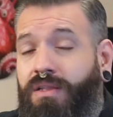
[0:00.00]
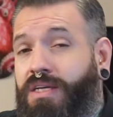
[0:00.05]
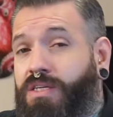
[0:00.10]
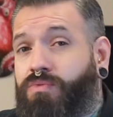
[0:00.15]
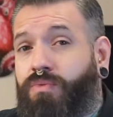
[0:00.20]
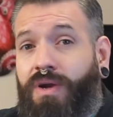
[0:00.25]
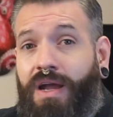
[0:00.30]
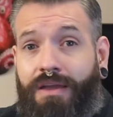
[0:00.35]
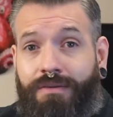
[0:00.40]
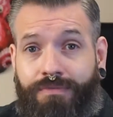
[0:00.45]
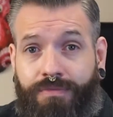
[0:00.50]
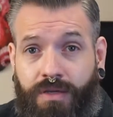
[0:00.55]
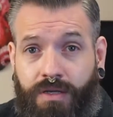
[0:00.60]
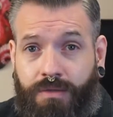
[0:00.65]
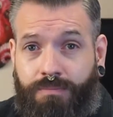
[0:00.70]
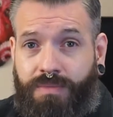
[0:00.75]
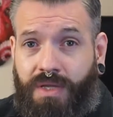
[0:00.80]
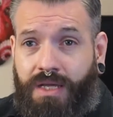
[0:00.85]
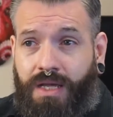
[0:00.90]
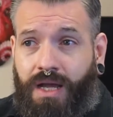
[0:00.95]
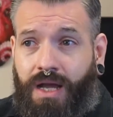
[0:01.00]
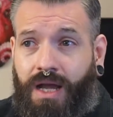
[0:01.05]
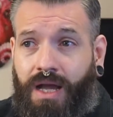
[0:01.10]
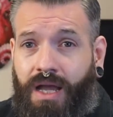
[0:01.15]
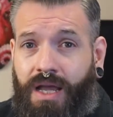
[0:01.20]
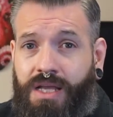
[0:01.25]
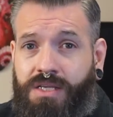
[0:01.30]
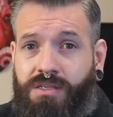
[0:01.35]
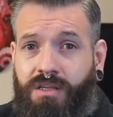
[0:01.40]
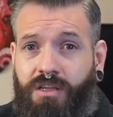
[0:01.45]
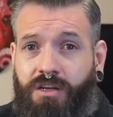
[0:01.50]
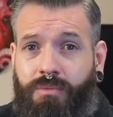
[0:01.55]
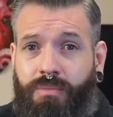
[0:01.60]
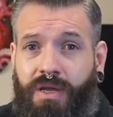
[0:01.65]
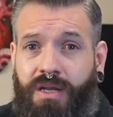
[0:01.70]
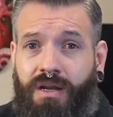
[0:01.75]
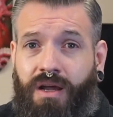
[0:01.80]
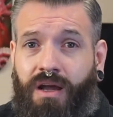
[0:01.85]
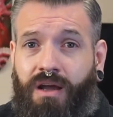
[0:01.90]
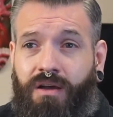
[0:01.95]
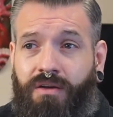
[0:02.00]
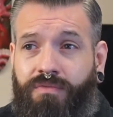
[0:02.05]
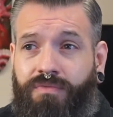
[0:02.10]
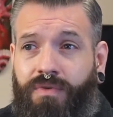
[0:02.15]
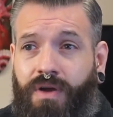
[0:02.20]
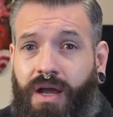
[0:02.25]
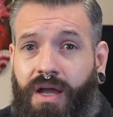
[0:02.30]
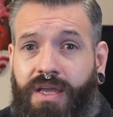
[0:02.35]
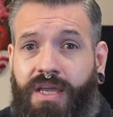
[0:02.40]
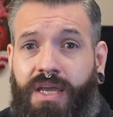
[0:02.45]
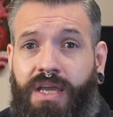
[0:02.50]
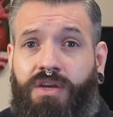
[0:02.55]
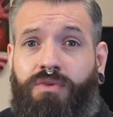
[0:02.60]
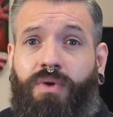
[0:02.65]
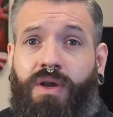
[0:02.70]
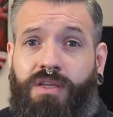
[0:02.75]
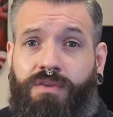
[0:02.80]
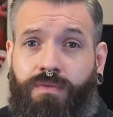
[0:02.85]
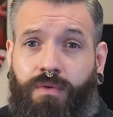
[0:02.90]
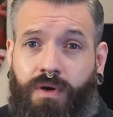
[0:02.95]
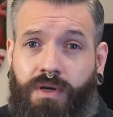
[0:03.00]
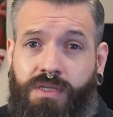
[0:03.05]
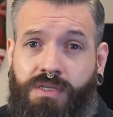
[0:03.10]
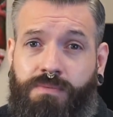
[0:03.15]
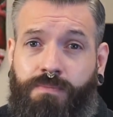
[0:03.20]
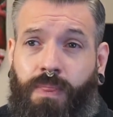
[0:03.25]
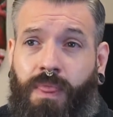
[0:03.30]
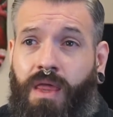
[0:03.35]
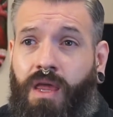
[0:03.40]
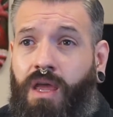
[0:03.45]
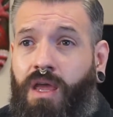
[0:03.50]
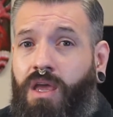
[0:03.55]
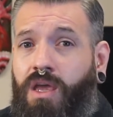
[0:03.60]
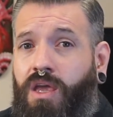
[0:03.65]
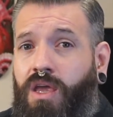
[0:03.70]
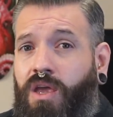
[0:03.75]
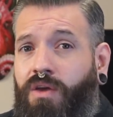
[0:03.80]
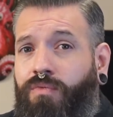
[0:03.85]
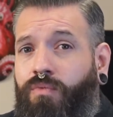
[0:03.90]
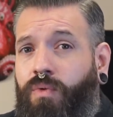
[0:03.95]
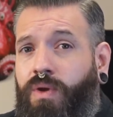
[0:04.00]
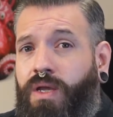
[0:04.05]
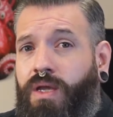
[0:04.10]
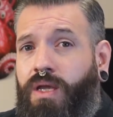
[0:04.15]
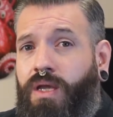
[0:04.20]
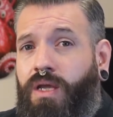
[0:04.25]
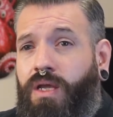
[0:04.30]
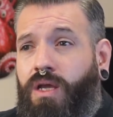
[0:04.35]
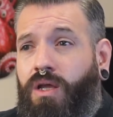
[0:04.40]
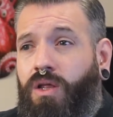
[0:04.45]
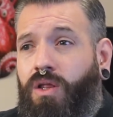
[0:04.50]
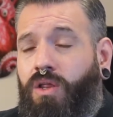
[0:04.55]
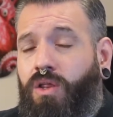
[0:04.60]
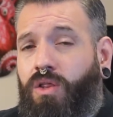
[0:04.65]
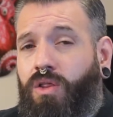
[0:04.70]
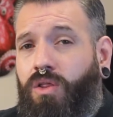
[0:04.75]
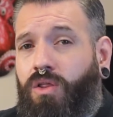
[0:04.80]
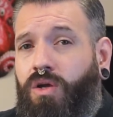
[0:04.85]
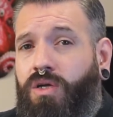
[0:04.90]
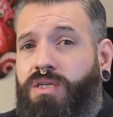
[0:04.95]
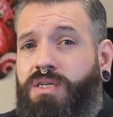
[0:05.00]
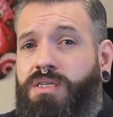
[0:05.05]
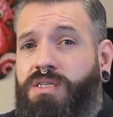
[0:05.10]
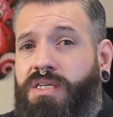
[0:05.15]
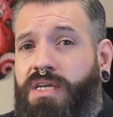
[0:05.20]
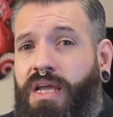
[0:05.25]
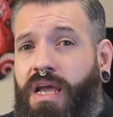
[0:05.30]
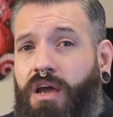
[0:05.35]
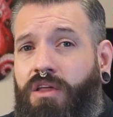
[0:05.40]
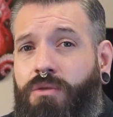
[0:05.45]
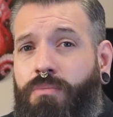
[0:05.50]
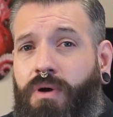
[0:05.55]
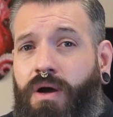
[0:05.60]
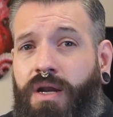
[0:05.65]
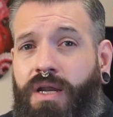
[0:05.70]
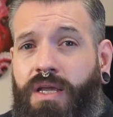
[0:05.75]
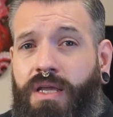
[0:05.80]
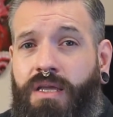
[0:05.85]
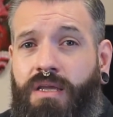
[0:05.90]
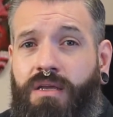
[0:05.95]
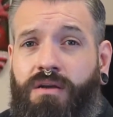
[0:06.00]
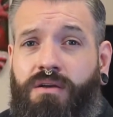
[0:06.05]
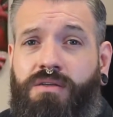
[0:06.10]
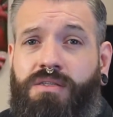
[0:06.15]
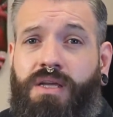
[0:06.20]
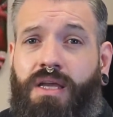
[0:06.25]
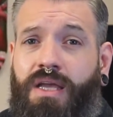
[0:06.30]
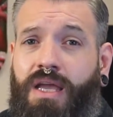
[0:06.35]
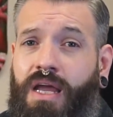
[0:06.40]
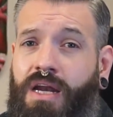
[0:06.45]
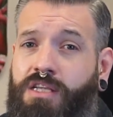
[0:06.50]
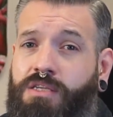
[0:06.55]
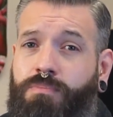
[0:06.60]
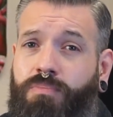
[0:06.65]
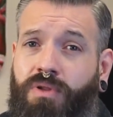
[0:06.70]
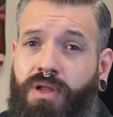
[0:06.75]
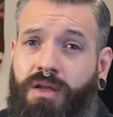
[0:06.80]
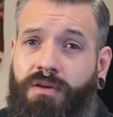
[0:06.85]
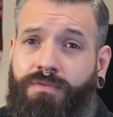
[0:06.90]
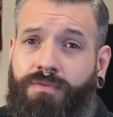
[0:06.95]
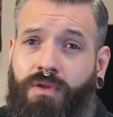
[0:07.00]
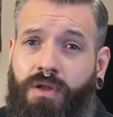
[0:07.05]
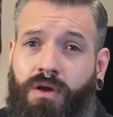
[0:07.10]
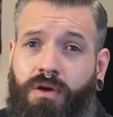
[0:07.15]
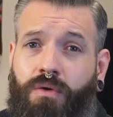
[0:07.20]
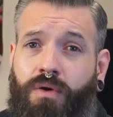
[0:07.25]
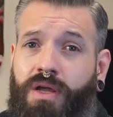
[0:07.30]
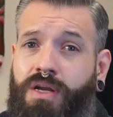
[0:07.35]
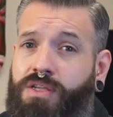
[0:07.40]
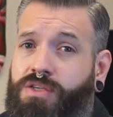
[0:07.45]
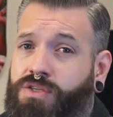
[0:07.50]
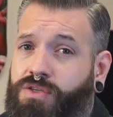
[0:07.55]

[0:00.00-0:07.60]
least what I feel, is a little bit of heat transference. If we look to see how the body heals, again, it's blood flow and it's